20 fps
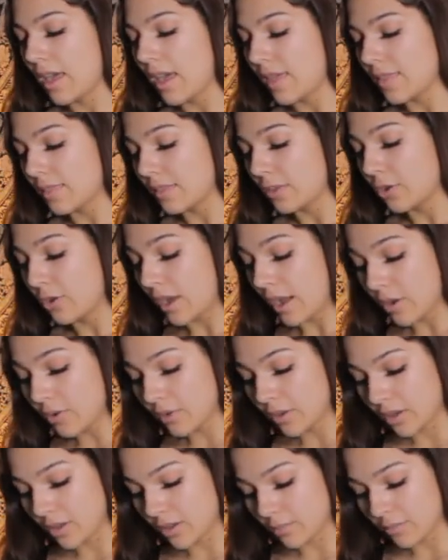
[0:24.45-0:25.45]
And then your
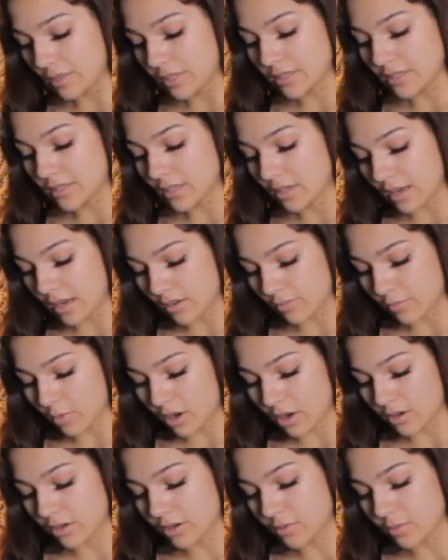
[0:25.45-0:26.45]
outcome is the Knight of
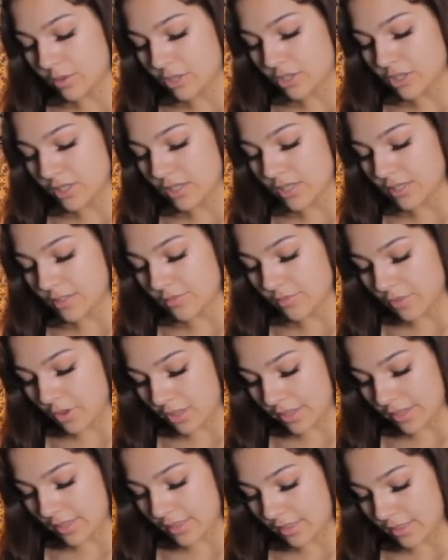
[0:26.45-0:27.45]
Water, which says
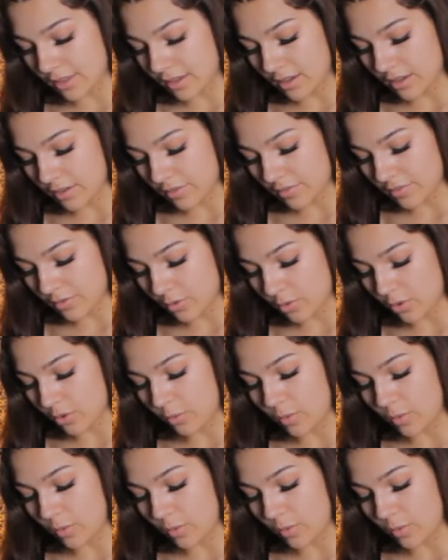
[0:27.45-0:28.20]
falling in love or